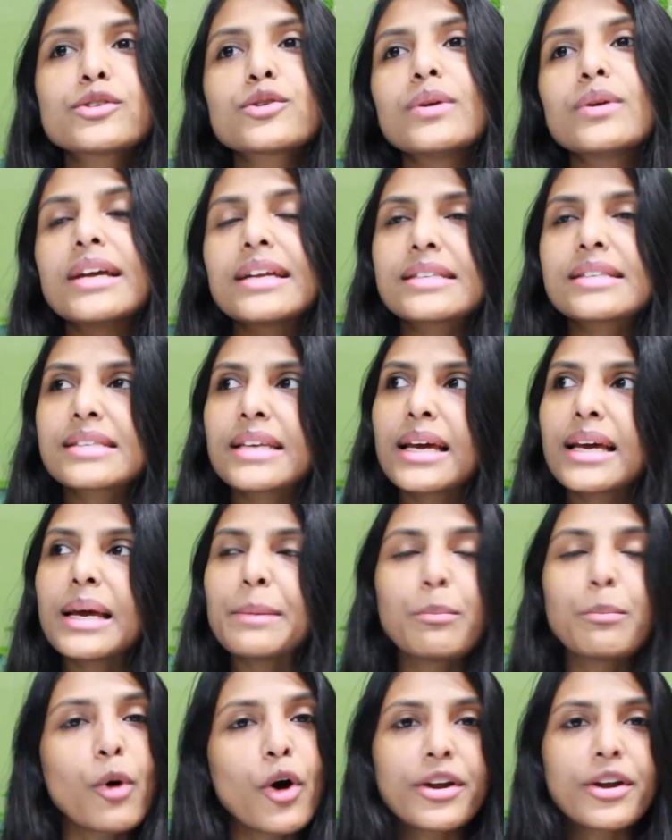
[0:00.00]
So let's say
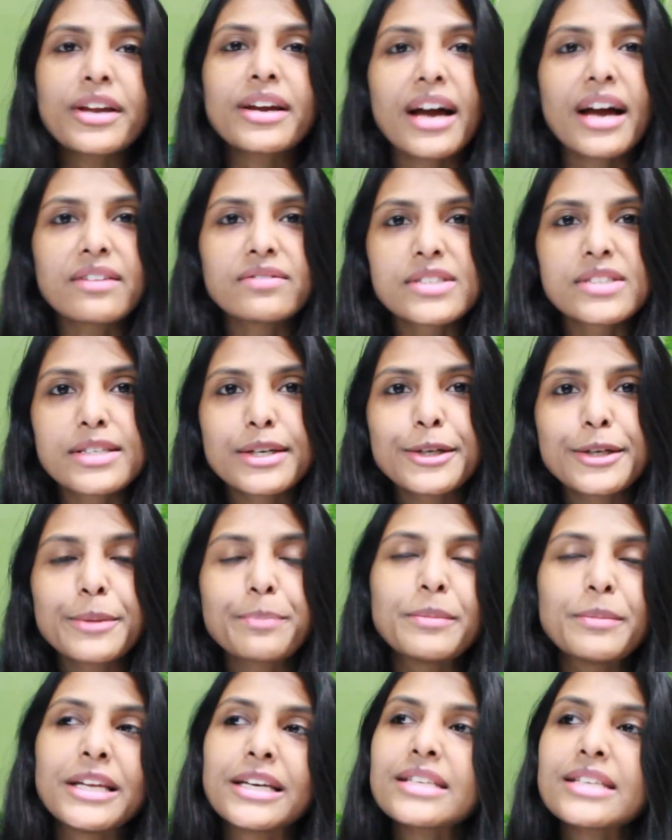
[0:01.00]
morning I visit a
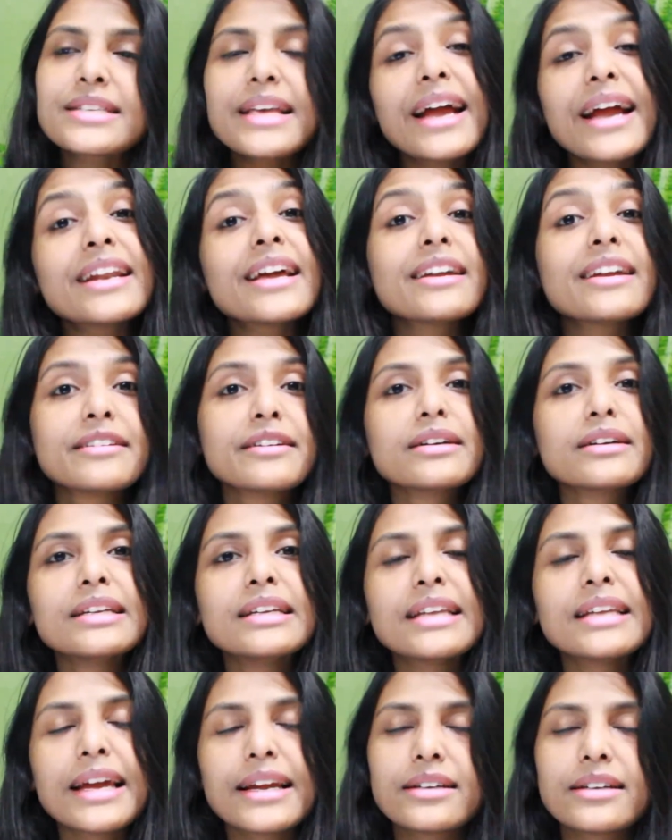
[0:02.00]
place and I
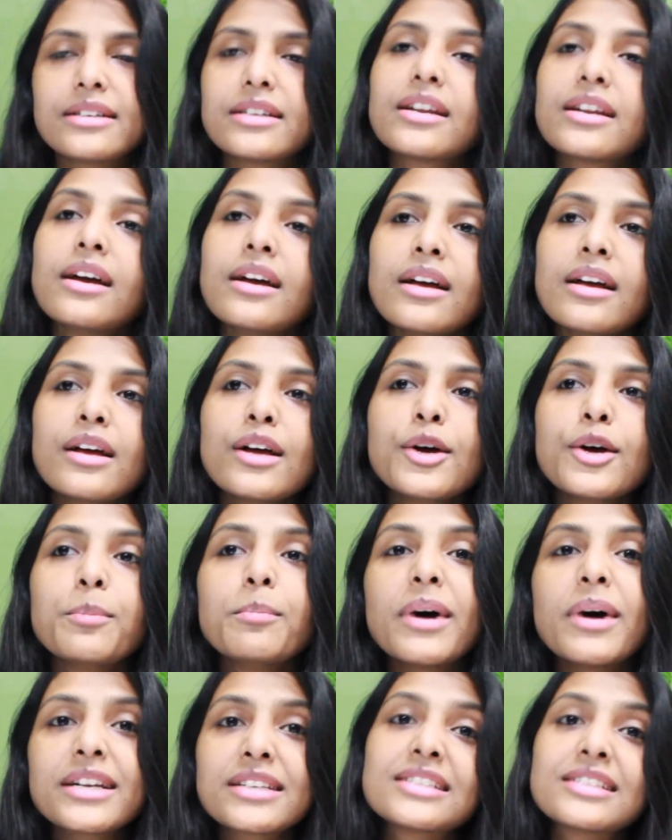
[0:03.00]
really liked it,
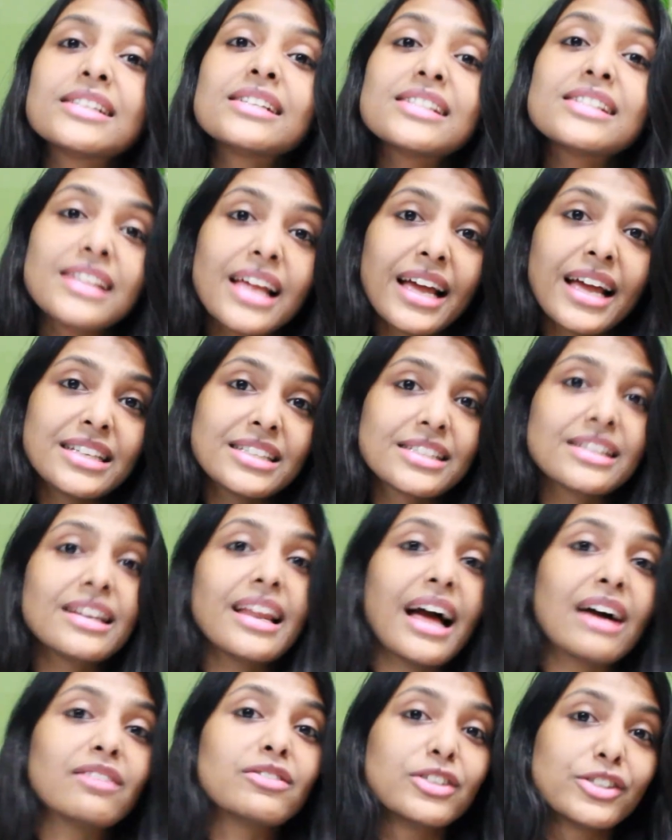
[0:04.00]
but since I
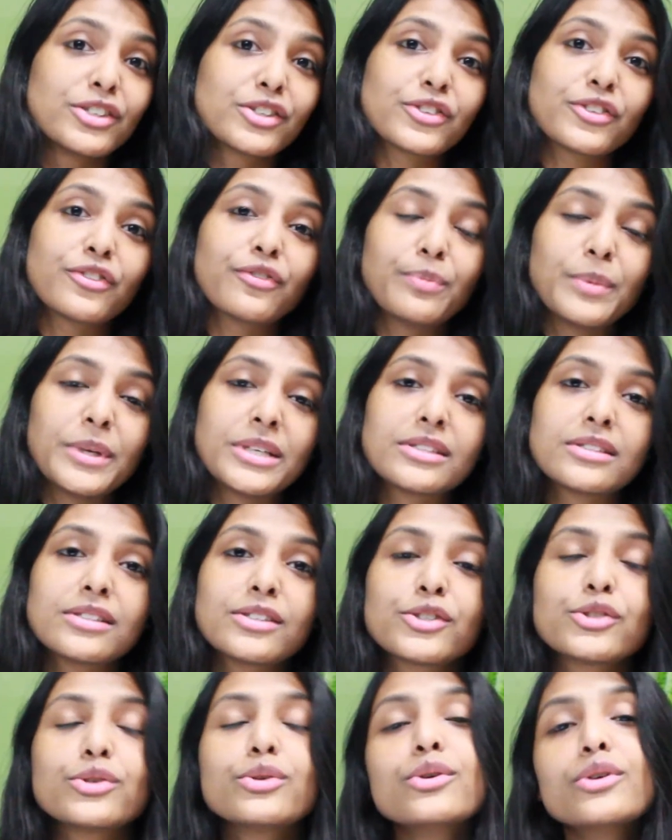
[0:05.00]
still have a list of
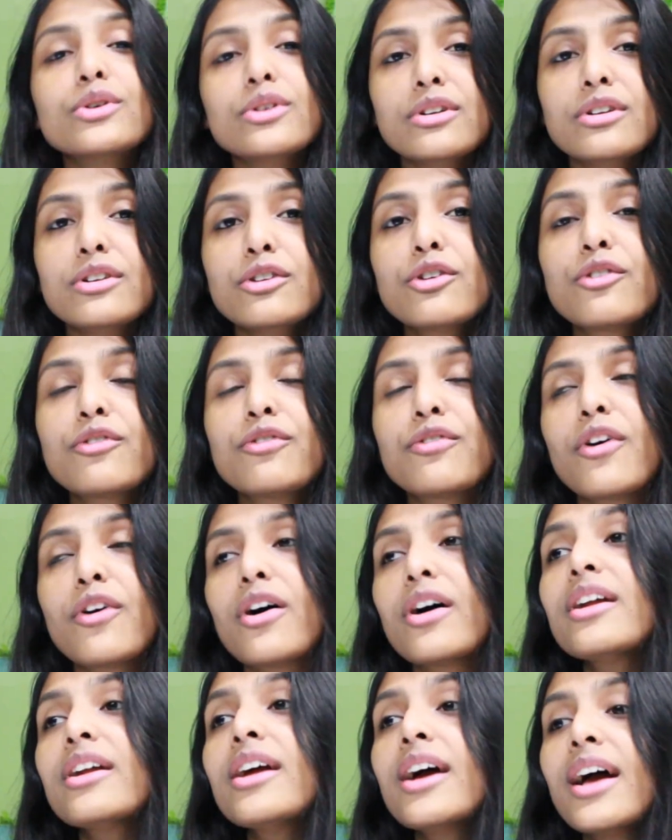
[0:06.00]
places to look
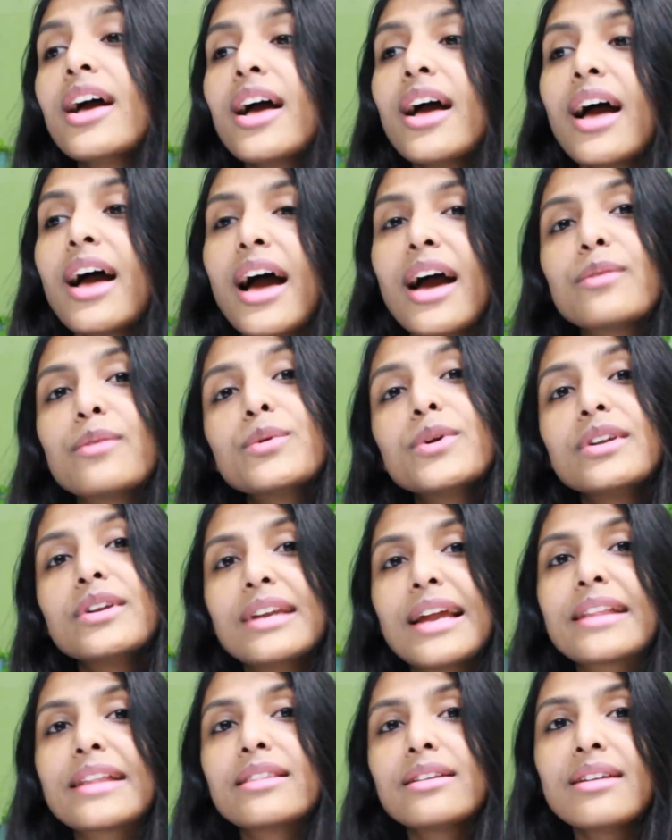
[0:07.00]
for, I would
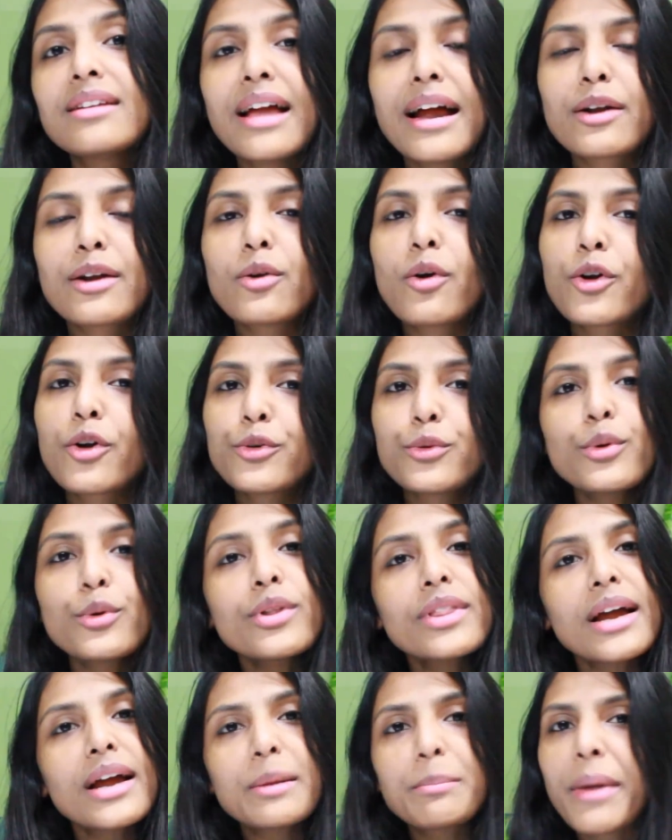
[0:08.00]
let the landlord know
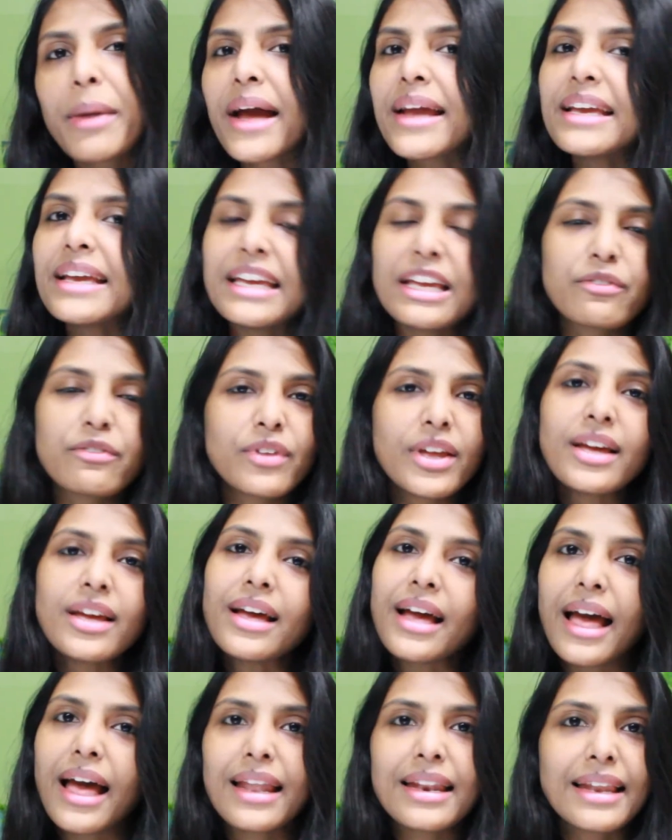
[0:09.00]
that by
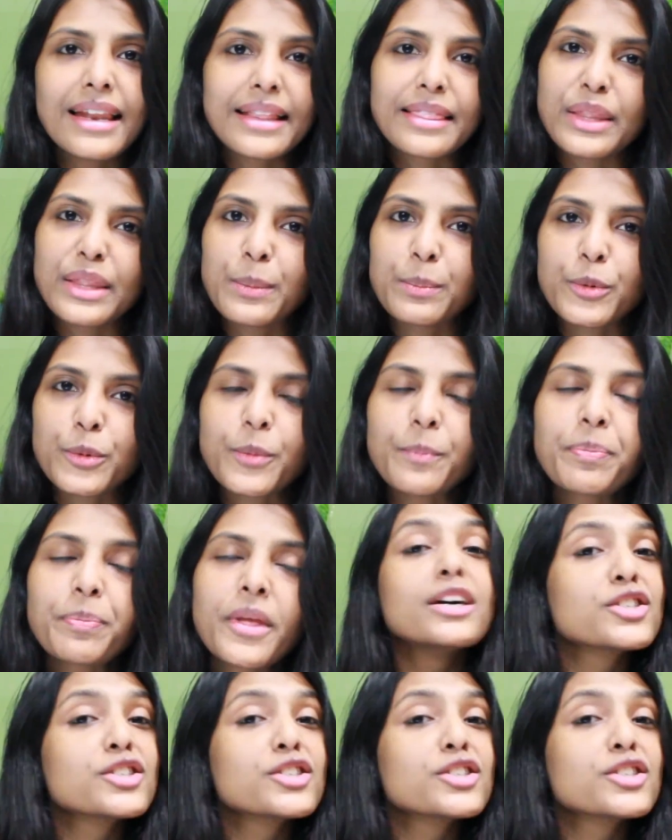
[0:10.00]
evening I'll let them know.